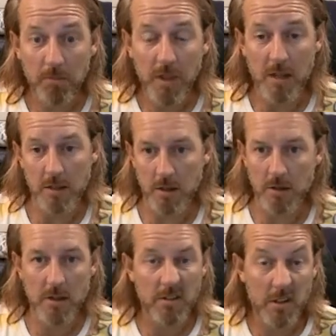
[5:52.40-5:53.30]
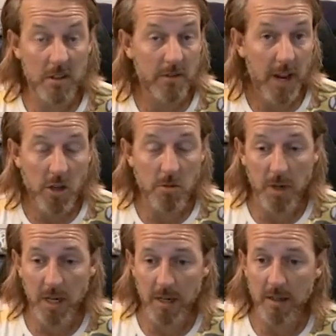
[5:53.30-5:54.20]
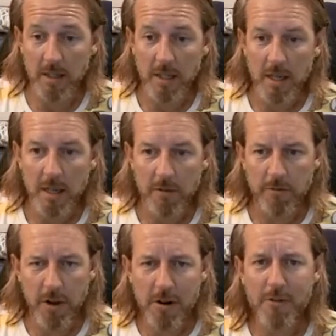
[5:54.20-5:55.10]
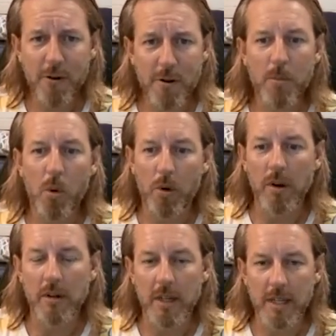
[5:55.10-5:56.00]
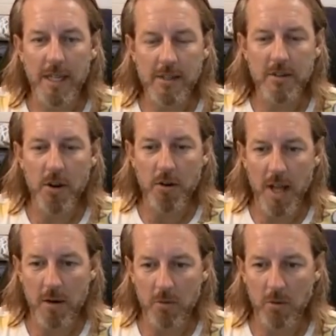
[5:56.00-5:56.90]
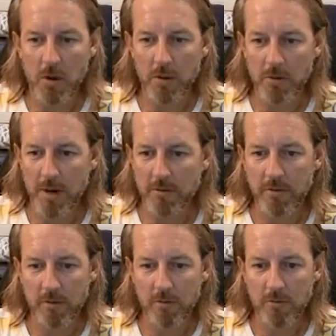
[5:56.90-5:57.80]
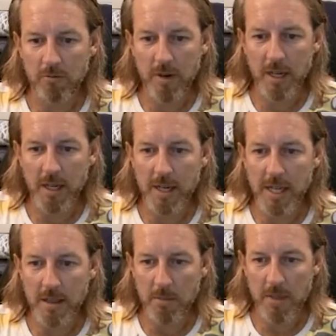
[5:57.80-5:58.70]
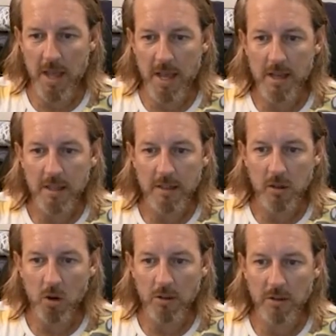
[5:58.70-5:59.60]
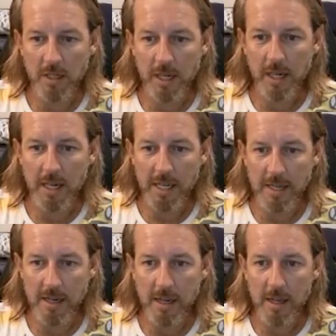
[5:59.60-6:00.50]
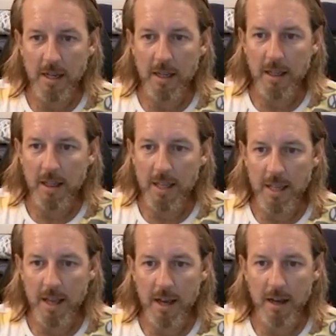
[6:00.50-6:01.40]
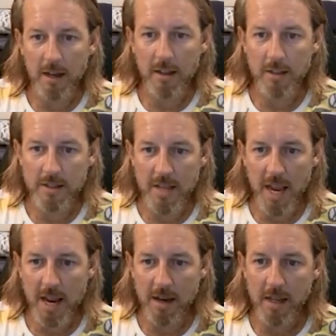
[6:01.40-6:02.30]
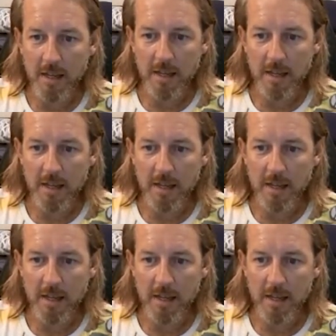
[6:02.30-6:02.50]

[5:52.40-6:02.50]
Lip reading: And so it's a vacuum cleaner. Very, very important. A keystone animal on the reef. Really need them there to constantly clean the sand